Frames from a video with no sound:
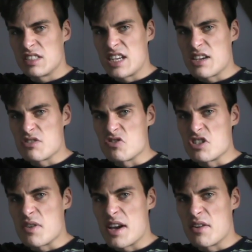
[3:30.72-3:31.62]
Now you
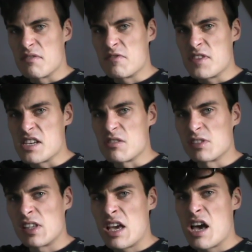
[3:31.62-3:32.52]
know how it
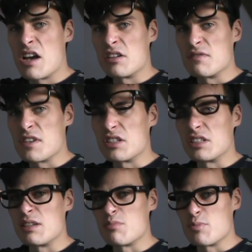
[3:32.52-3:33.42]
feels. I only voted
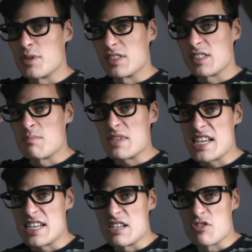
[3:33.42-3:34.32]
Liberal because some
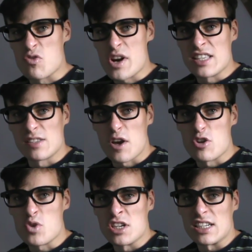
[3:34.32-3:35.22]
idiot Greens voter
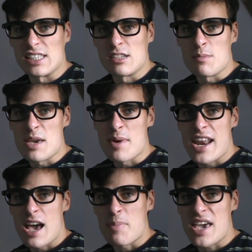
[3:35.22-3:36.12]
wouldn't listen to me about
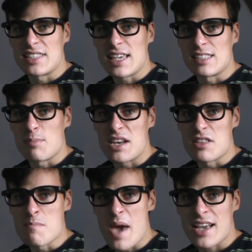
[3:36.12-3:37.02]
how PCs are better
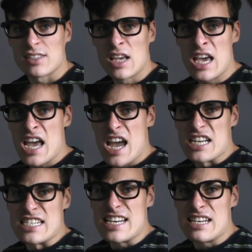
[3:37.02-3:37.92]
than Macs, and
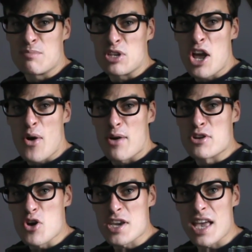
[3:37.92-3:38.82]
I needed him to know how
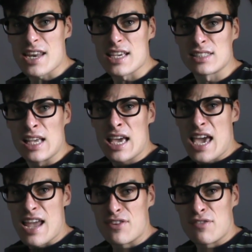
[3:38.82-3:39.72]
annoying that is,
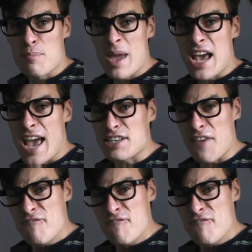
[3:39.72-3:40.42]
even if it meant I had to